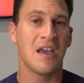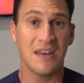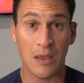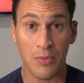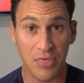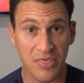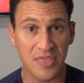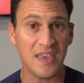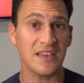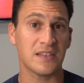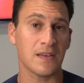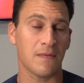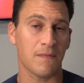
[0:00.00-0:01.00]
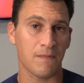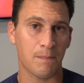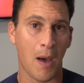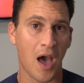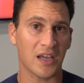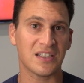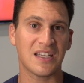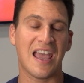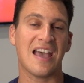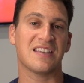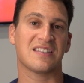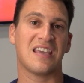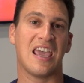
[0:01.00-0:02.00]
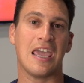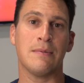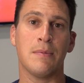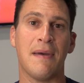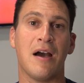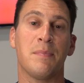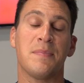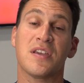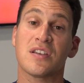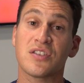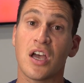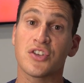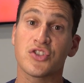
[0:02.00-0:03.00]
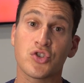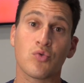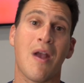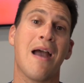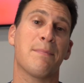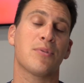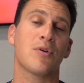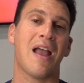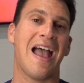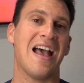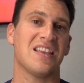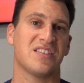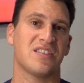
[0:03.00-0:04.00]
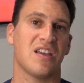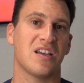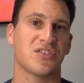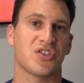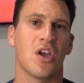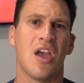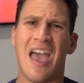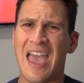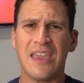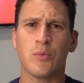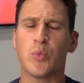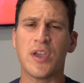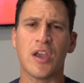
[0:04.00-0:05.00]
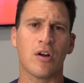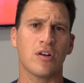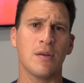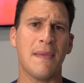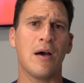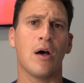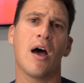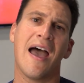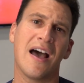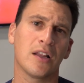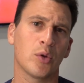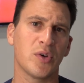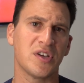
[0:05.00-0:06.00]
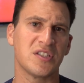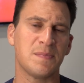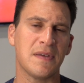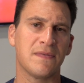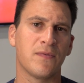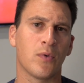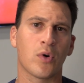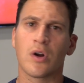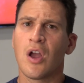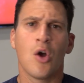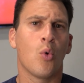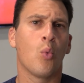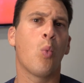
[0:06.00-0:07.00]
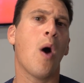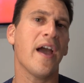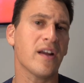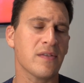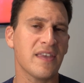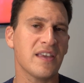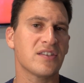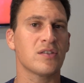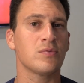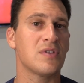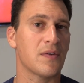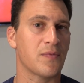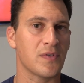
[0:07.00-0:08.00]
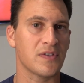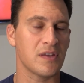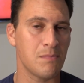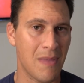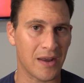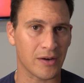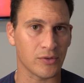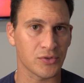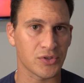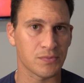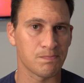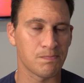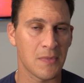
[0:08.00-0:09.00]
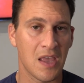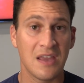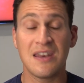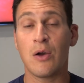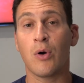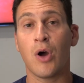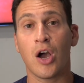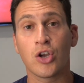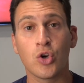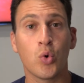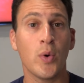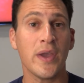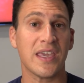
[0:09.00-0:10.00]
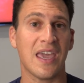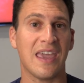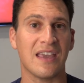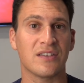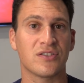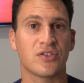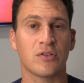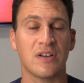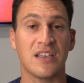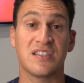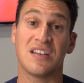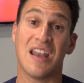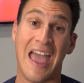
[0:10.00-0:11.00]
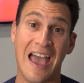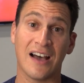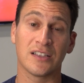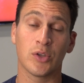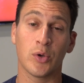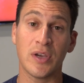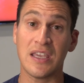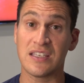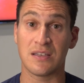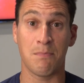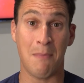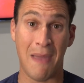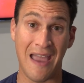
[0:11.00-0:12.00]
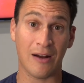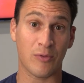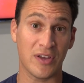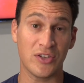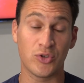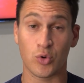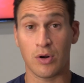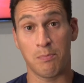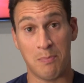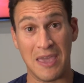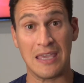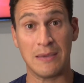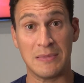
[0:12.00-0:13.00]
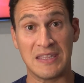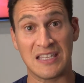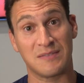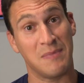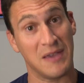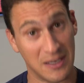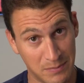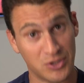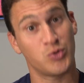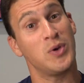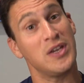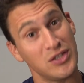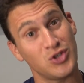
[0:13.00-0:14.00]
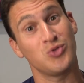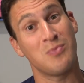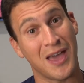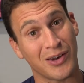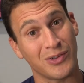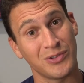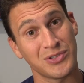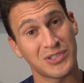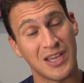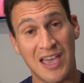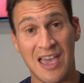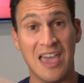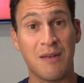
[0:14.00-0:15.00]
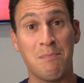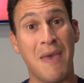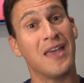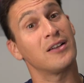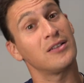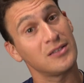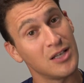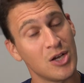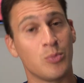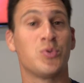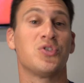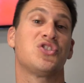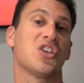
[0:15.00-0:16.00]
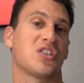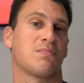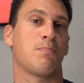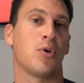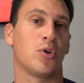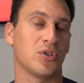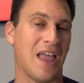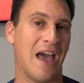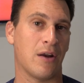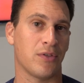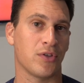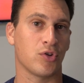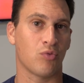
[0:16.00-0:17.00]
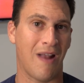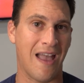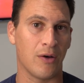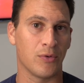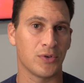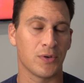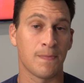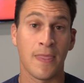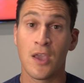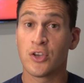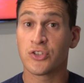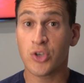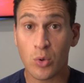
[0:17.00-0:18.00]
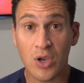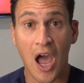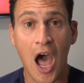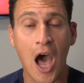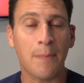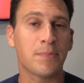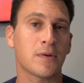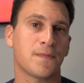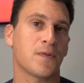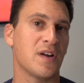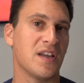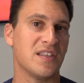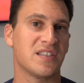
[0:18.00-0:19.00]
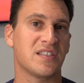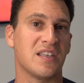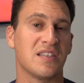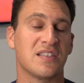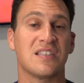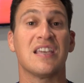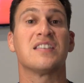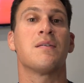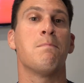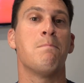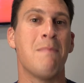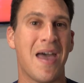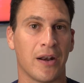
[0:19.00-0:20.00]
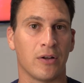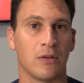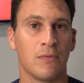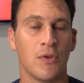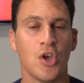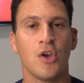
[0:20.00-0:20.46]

Now, this podcast came about because a scrapper asked us, hey, we heard about alloys before. Why are they so different than metals? Now, a quick answer is an alloy is a marriage or a baby that's made between two metals, and a metal was just pulled out of the ground. So copper, for instance, is a metal.